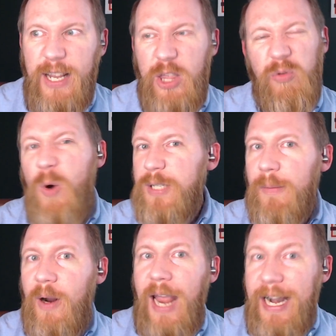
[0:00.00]
He throws it
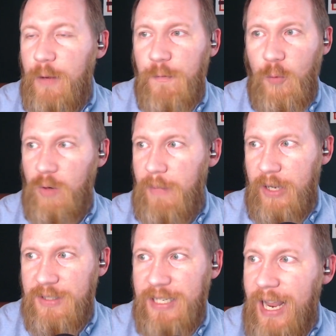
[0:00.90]
about 84
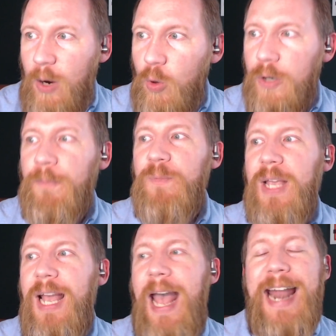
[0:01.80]
miles an hour,
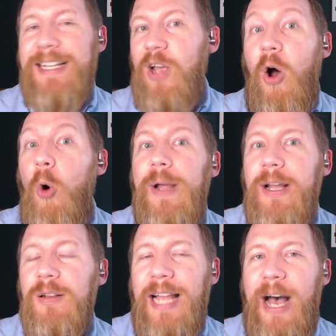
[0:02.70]
and it's only
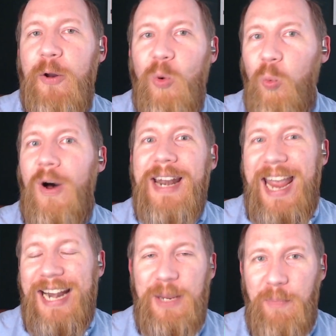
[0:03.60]
allowed a
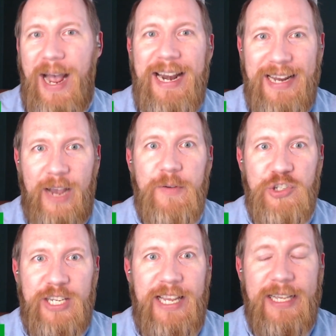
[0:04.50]
180 batting
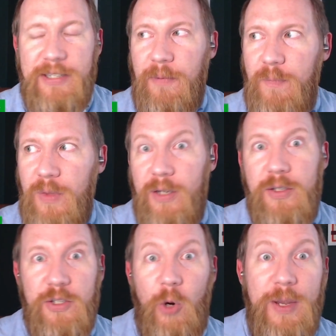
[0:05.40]
average against.
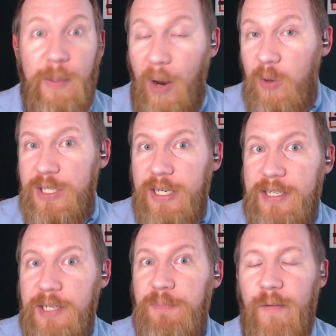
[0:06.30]
So in the
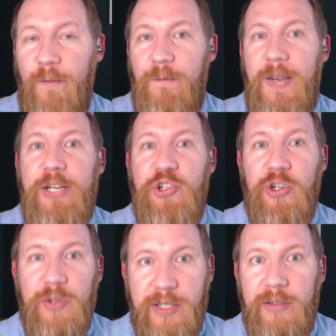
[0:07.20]
postseason,
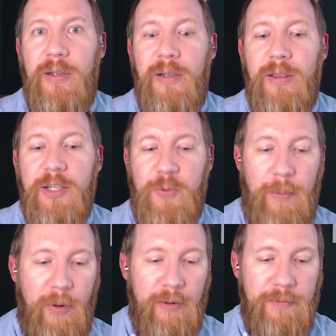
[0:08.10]
features the sweeper.